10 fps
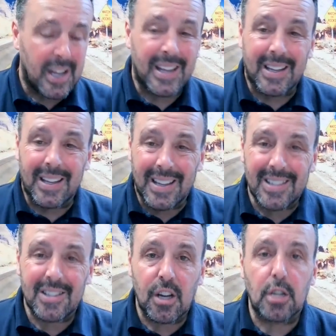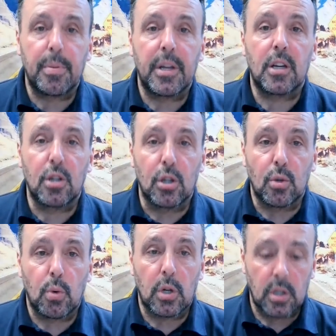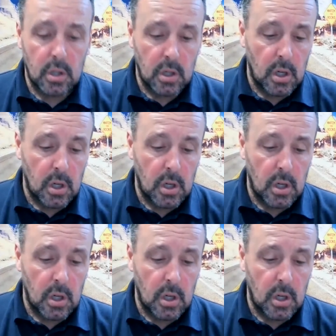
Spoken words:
It is going to be a good one.